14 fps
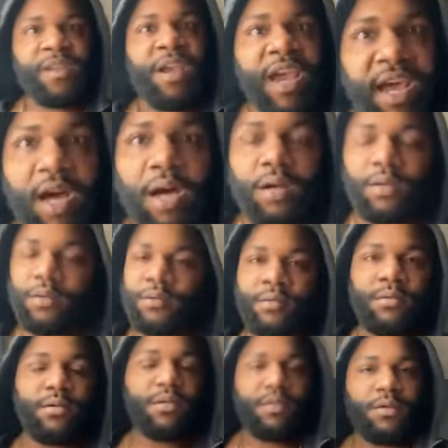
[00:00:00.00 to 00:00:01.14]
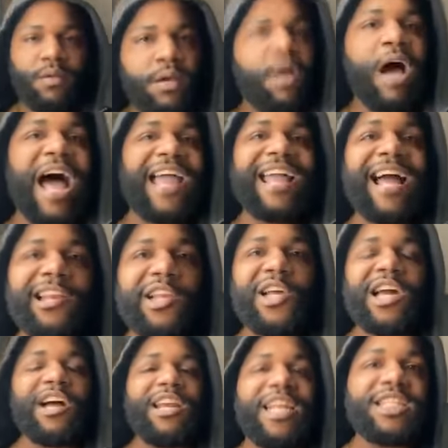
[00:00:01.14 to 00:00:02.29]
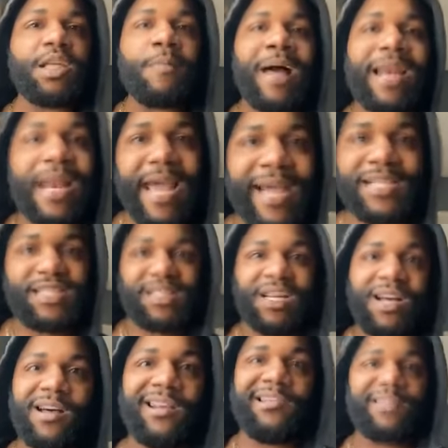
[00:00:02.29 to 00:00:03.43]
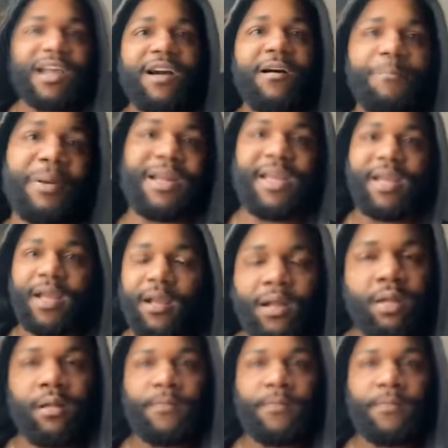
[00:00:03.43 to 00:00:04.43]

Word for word: Heal. I gotta do go listen to my last song. You think I'm playing?